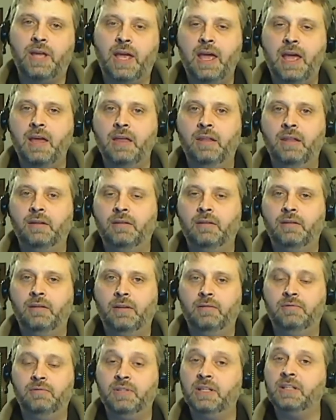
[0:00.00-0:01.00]
and
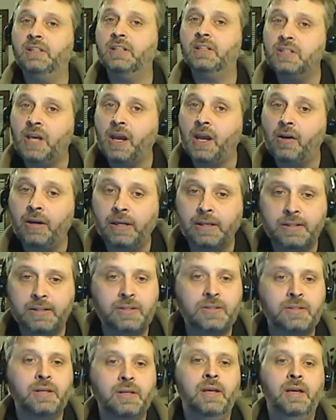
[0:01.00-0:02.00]

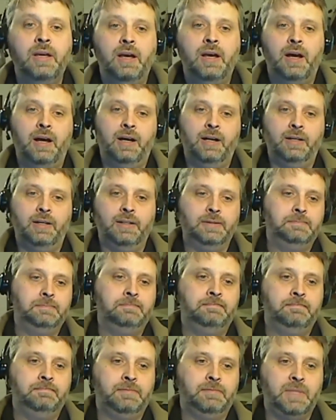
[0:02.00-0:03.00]
dignitaries,
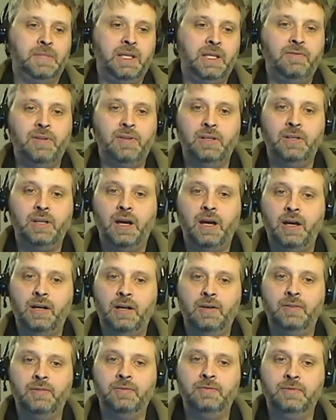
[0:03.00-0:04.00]
um, even
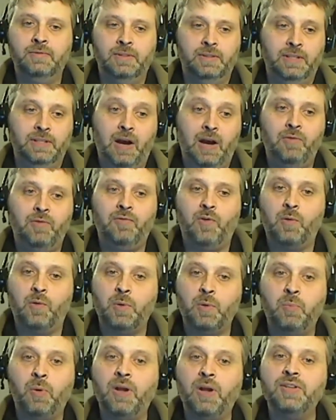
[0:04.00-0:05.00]
uh, now
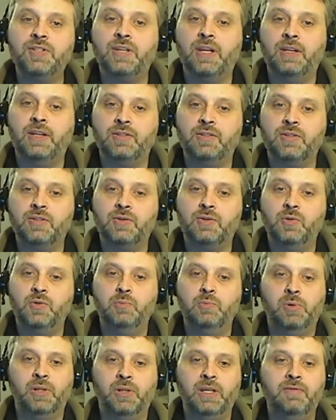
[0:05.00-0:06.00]
former presidents
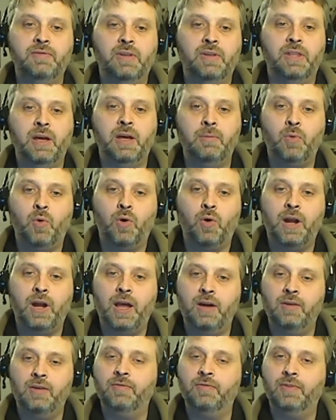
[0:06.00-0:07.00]
who believe in them or
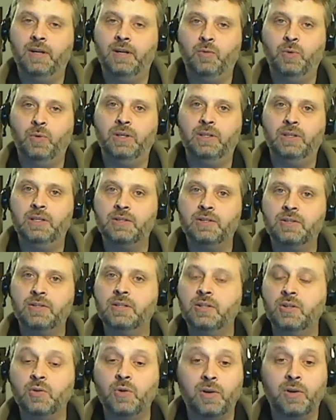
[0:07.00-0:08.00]
have uh,
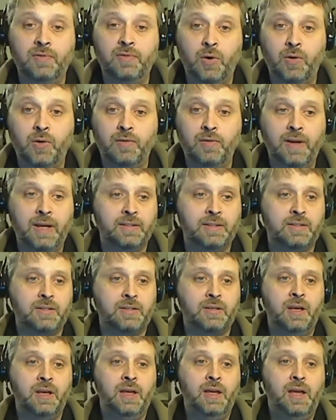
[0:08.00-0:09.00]
witnessed UFO
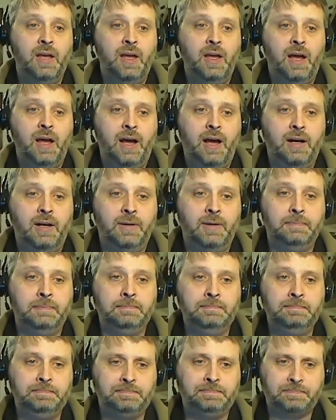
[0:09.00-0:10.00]
events.
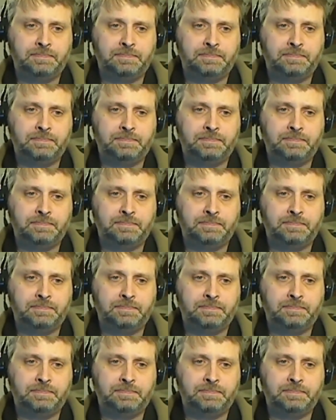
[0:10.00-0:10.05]
Um,